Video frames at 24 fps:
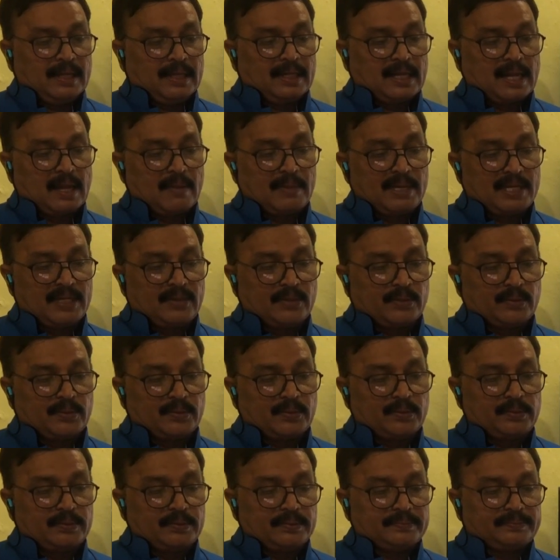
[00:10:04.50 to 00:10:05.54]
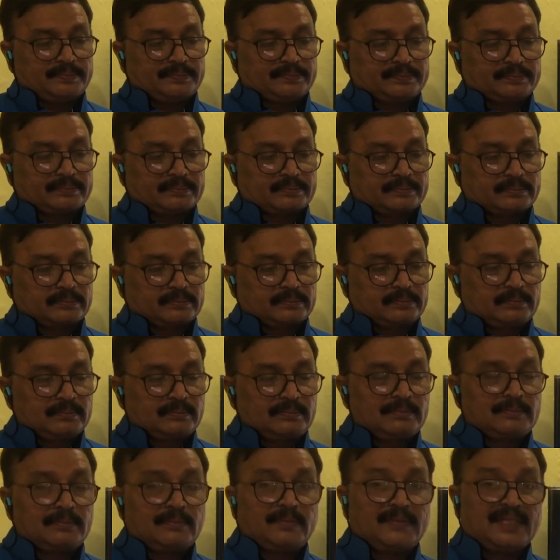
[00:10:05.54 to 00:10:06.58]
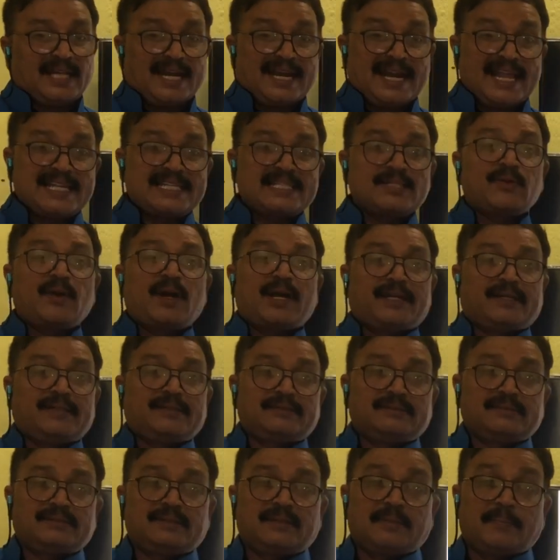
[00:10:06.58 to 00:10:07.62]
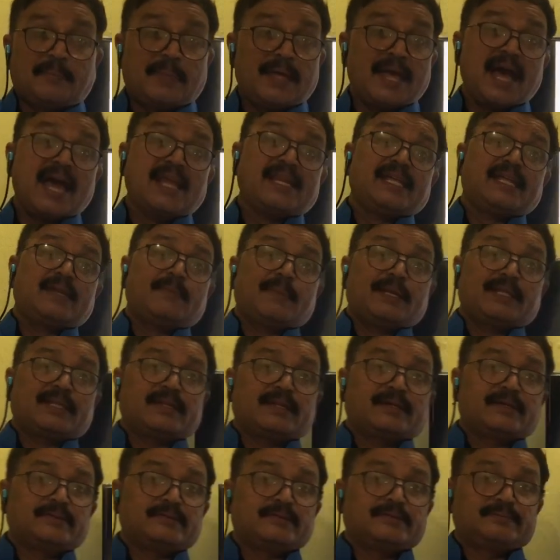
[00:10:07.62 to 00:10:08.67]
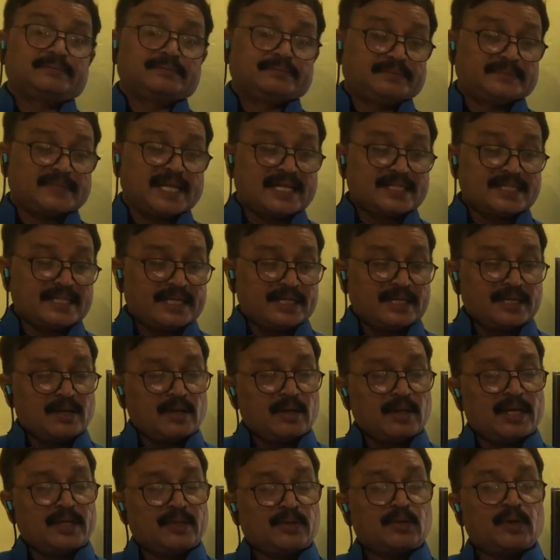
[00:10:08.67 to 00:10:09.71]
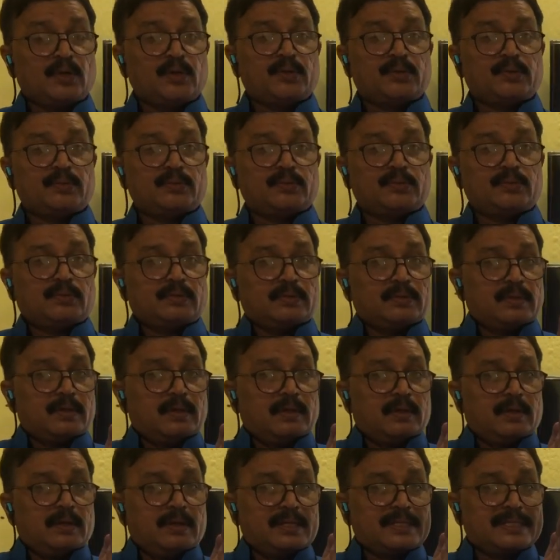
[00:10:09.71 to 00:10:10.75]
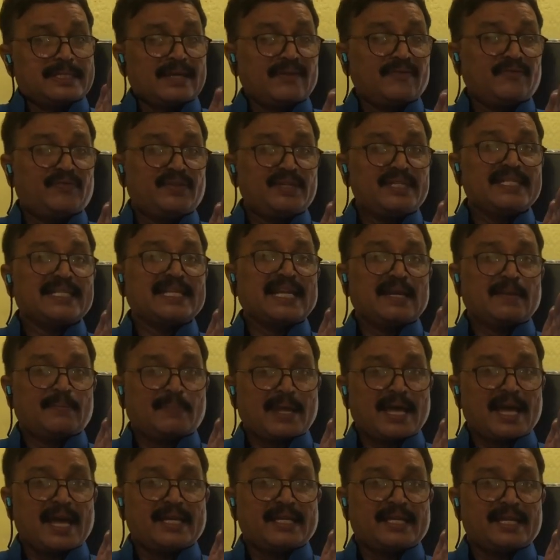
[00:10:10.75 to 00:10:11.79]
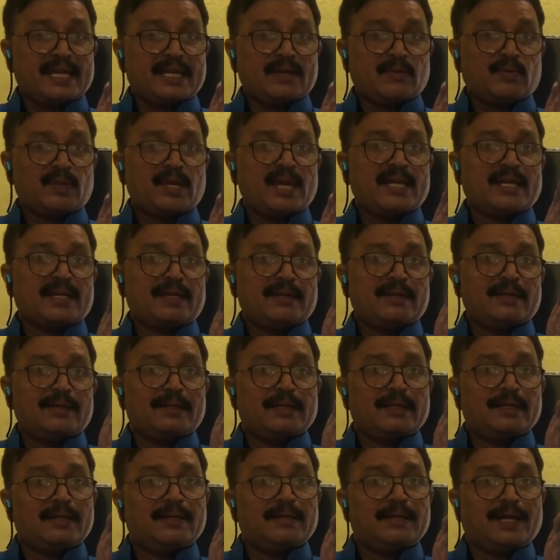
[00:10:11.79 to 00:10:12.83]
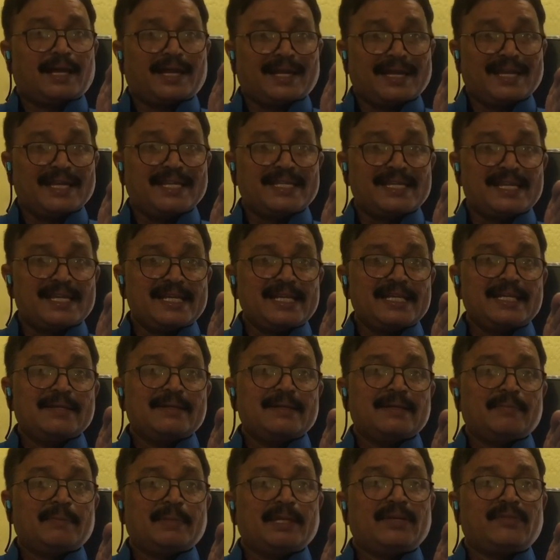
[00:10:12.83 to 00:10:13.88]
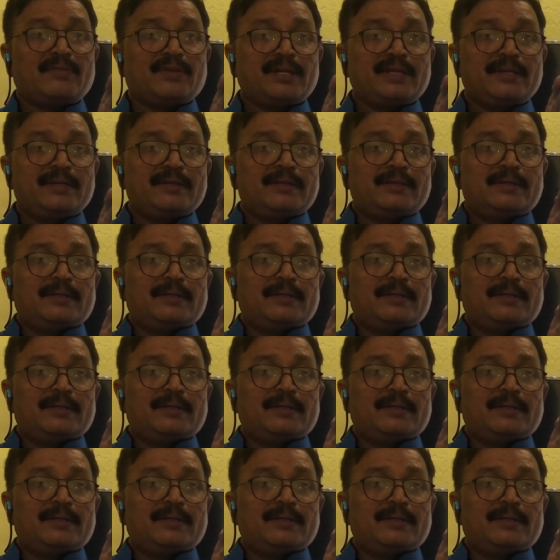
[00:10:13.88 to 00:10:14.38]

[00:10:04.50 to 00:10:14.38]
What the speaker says: coming to the next one, barrier method. As I told you, some physical barrier we are arranging between